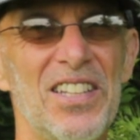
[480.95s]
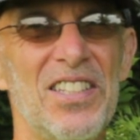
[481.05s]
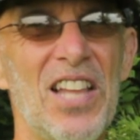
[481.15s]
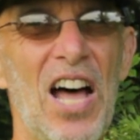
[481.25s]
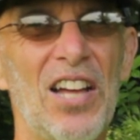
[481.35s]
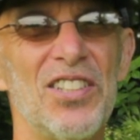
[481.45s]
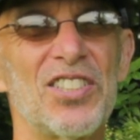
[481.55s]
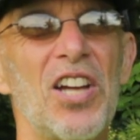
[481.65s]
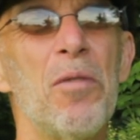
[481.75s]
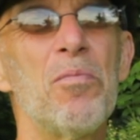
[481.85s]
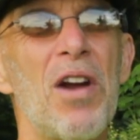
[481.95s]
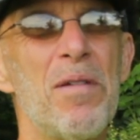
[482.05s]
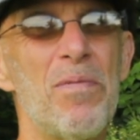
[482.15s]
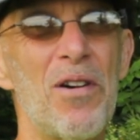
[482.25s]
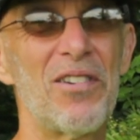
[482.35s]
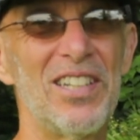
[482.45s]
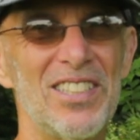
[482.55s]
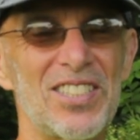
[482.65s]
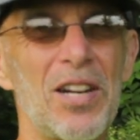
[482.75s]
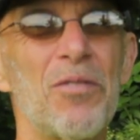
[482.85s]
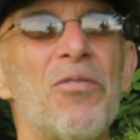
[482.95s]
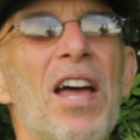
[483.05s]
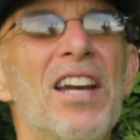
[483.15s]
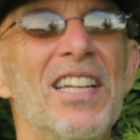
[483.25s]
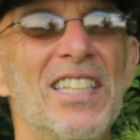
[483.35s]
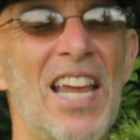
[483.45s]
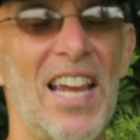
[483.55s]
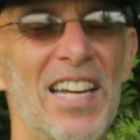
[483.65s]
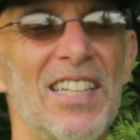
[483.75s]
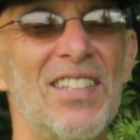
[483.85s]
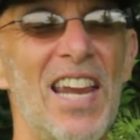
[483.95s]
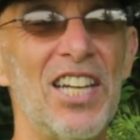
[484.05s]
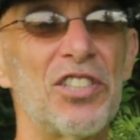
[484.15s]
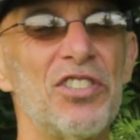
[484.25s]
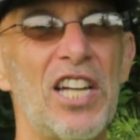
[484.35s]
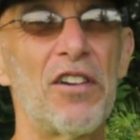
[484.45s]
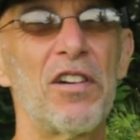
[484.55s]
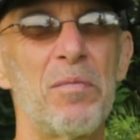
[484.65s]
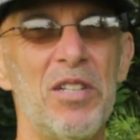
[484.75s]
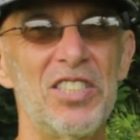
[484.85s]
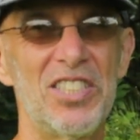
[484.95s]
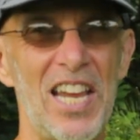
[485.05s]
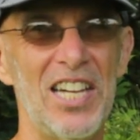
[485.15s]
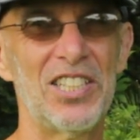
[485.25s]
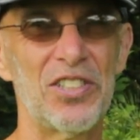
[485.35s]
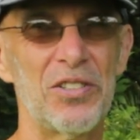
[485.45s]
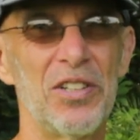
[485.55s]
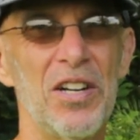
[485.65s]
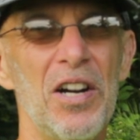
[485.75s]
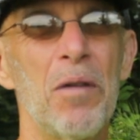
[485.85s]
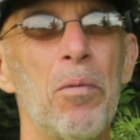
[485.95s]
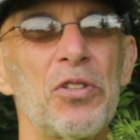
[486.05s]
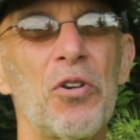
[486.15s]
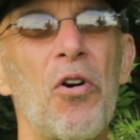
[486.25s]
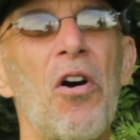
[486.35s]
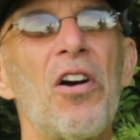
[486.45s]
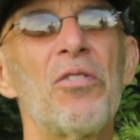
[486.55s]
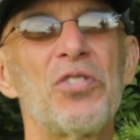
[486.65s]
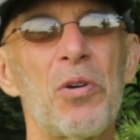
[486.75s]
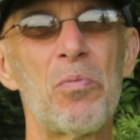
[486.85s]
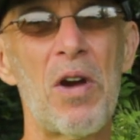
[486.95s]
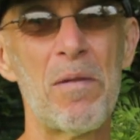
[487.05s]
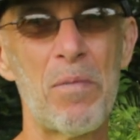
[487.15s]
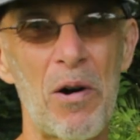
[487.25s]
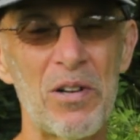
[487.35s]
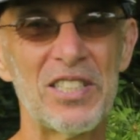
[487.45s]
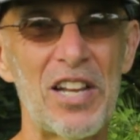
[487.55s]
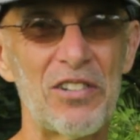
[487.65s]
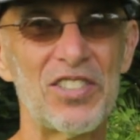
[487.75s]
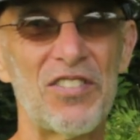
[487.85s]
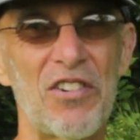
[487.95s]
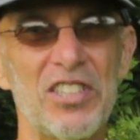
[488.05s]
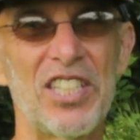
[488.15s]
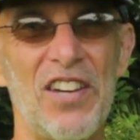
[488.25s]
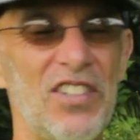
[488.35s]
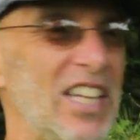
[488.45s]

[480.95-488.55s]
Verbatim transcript: Not some red berry. red in, in nature generally means danger, but there are some red berries that are very safe to